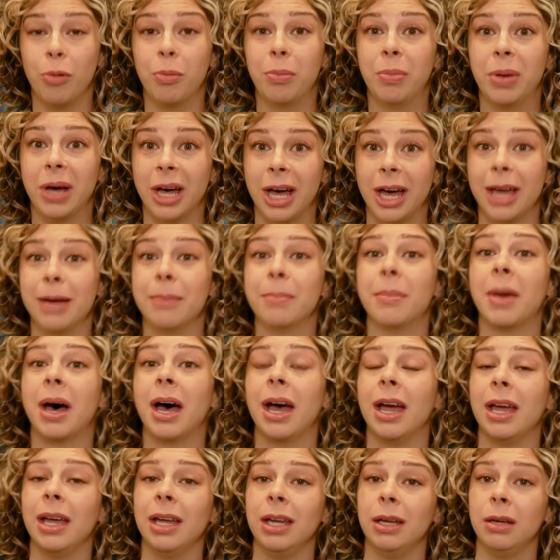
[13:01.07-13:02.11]
but
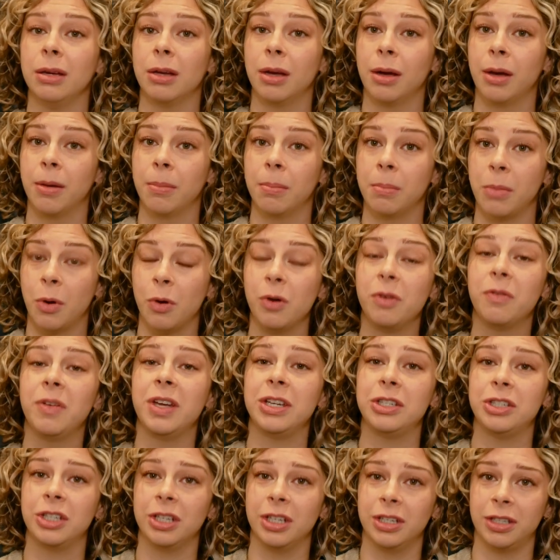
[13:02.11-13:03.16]
my
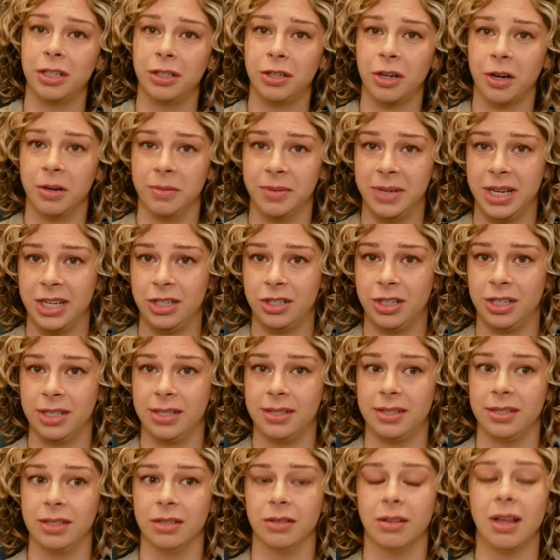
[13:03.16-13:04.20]
motivation and determination is
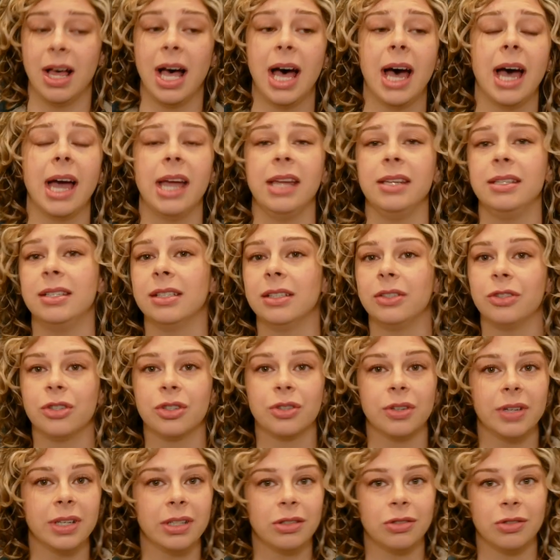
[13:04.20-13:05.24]
still high. Did
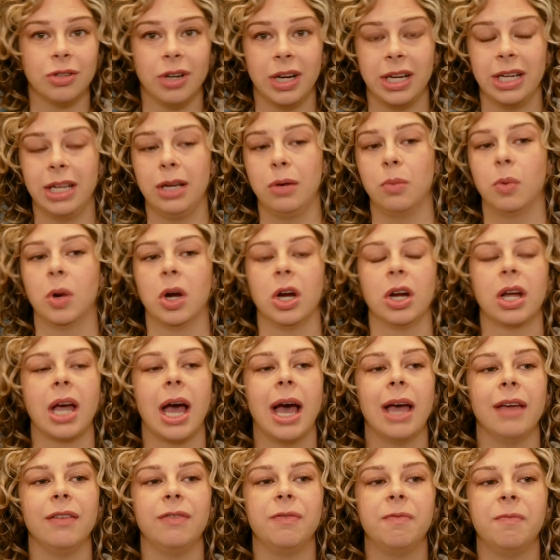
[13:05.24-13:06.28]
strength training work?
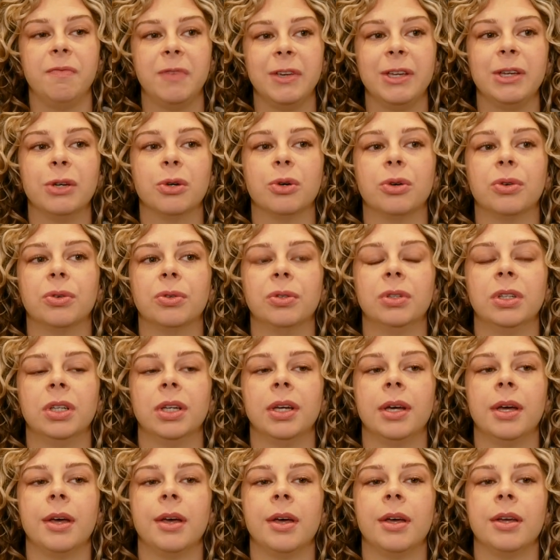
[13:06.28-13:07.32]
I feel
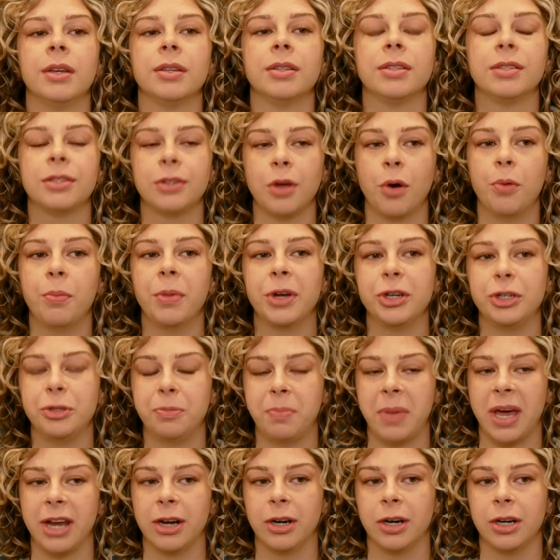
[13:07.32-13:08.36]
so
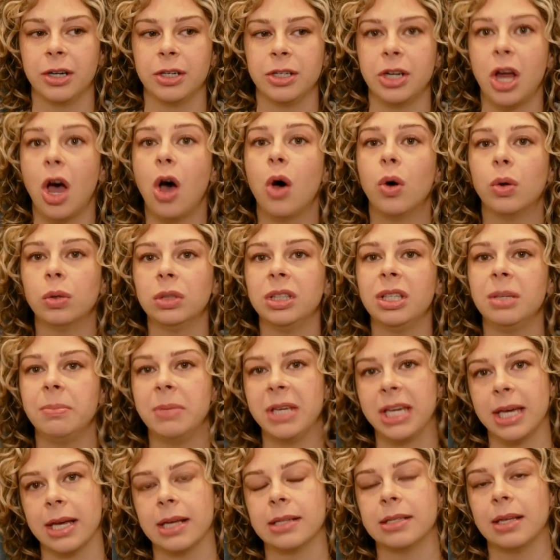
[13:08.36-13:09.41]
much better, not only
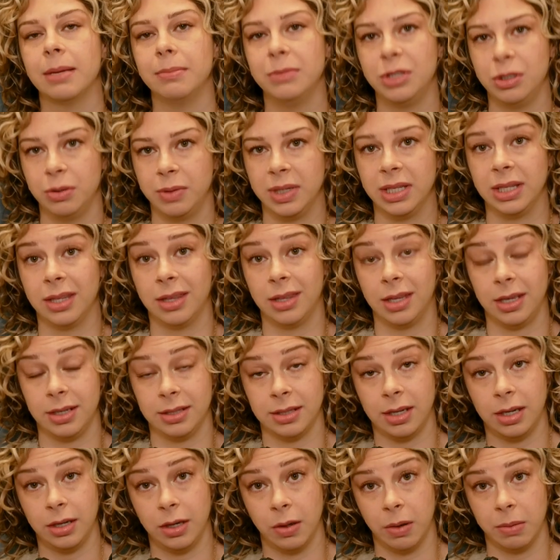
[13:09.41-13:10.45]
because I'm doing the
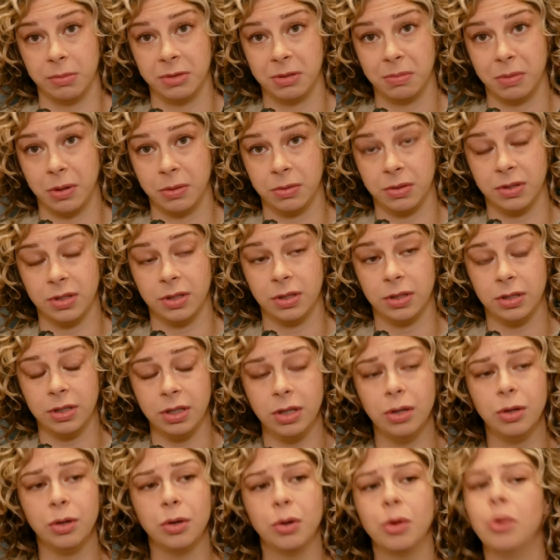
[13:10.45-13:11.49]
things I know I'm supposed to
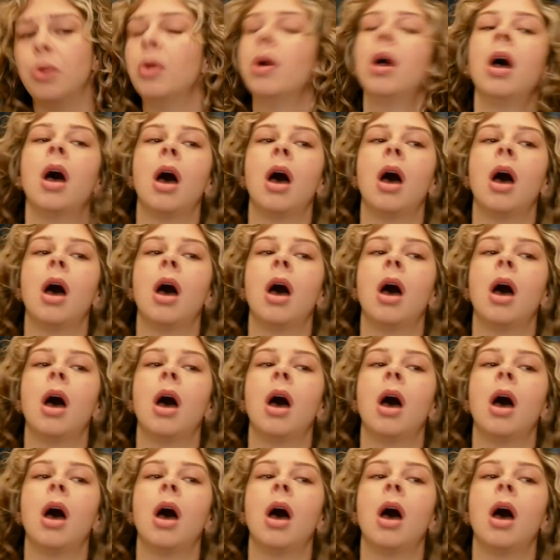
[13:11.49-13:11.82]
do,